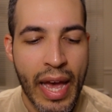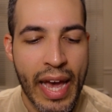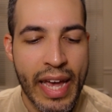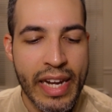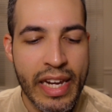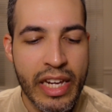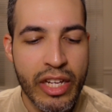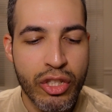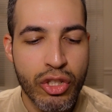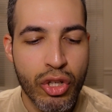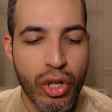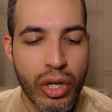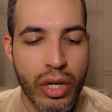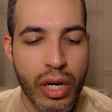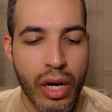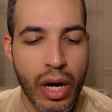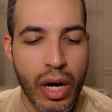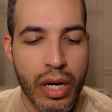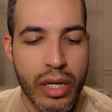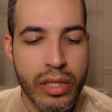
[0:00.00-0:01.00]
And he
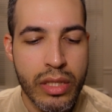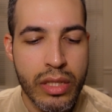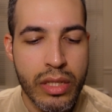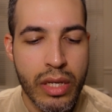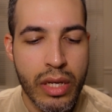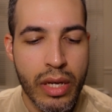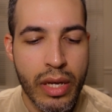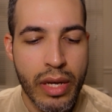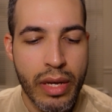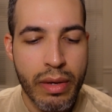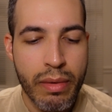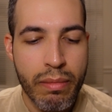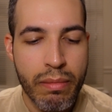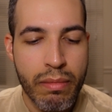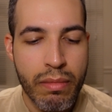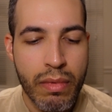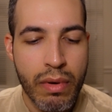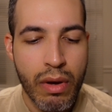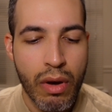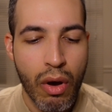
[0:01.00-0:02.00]
took unto
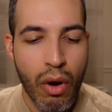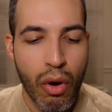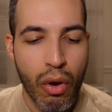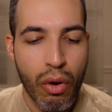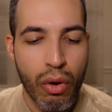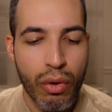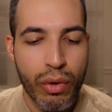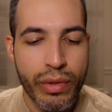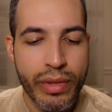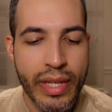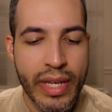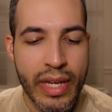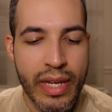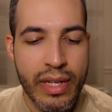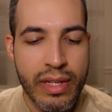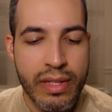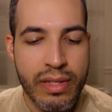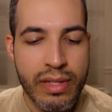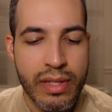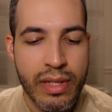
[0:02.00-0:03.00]
him all
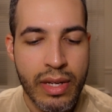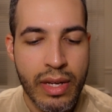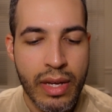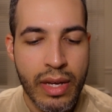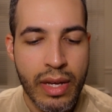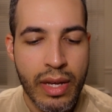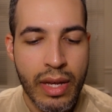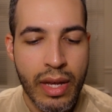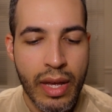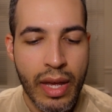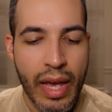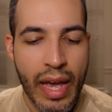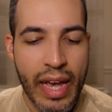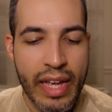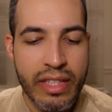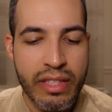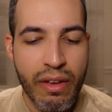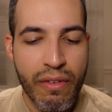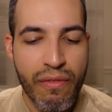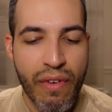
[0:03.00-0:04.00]
these,
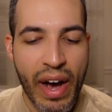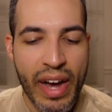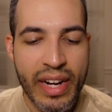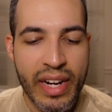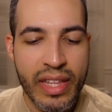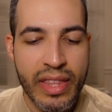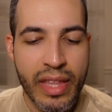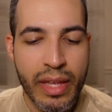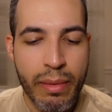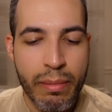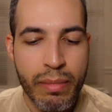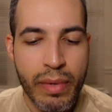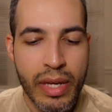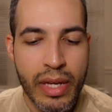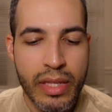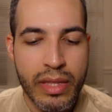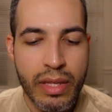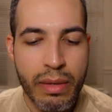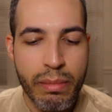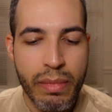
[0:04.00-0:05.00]
and divided them
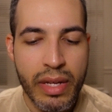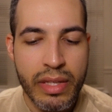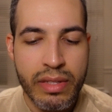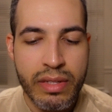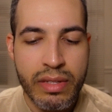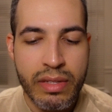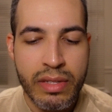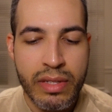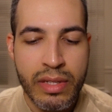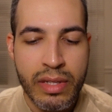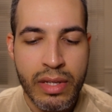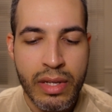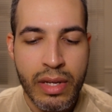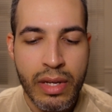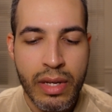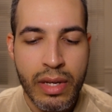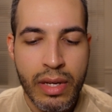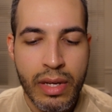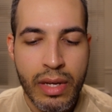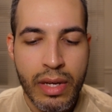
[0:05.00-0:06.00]
in the midst,
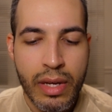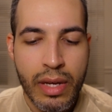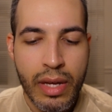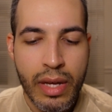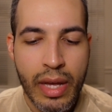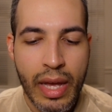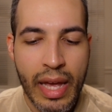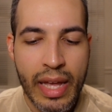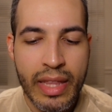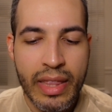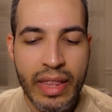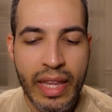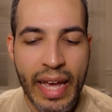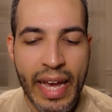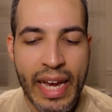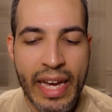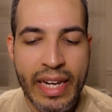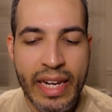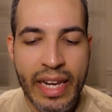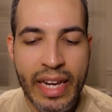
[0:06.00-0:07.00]
and
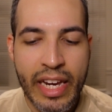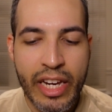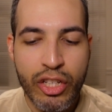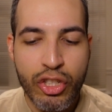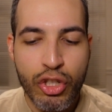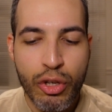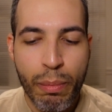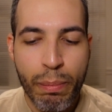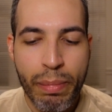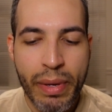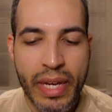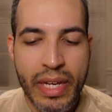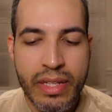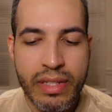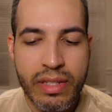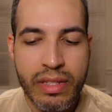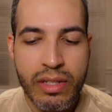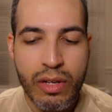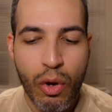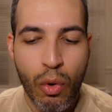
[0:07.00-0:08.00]
laid each
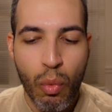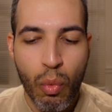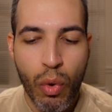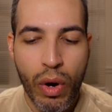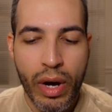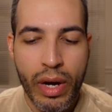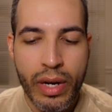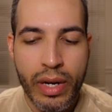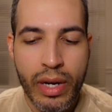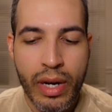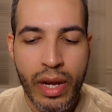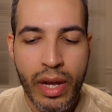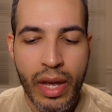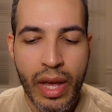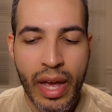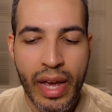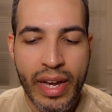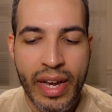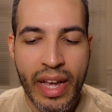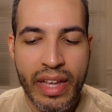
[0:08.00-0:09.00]
piece one
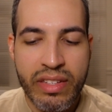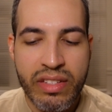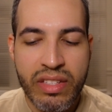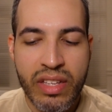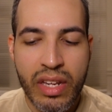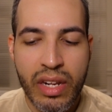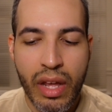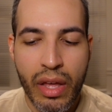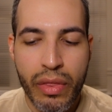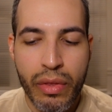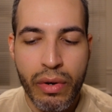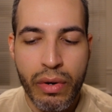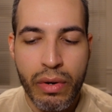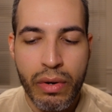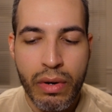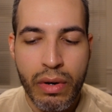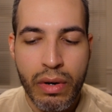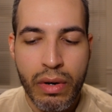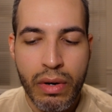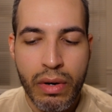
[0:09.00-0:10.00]
against another,
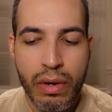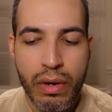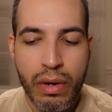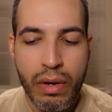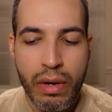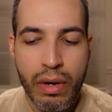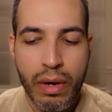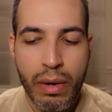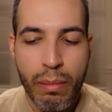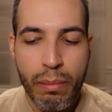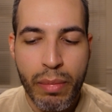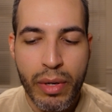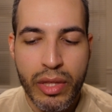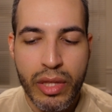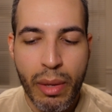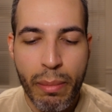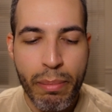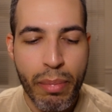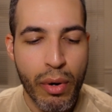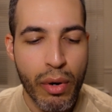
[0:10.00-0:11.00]
but
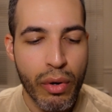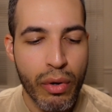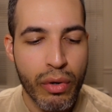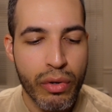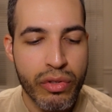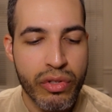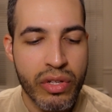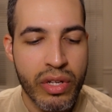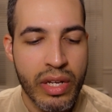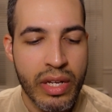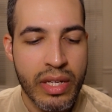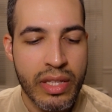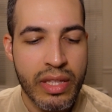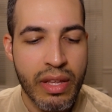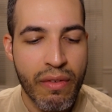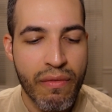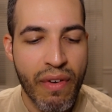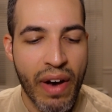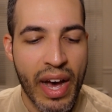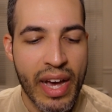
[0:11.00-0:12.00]
the birds
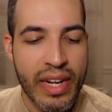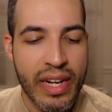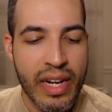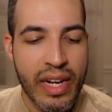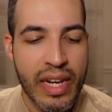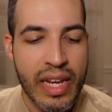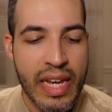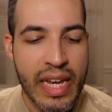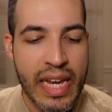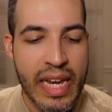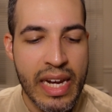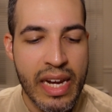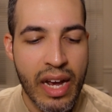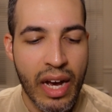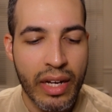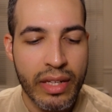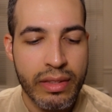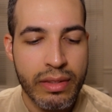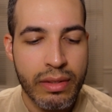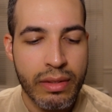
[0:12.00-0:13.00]
divided he
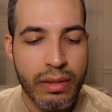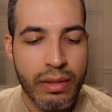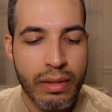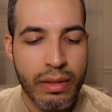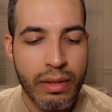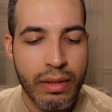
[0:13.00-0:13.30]
not.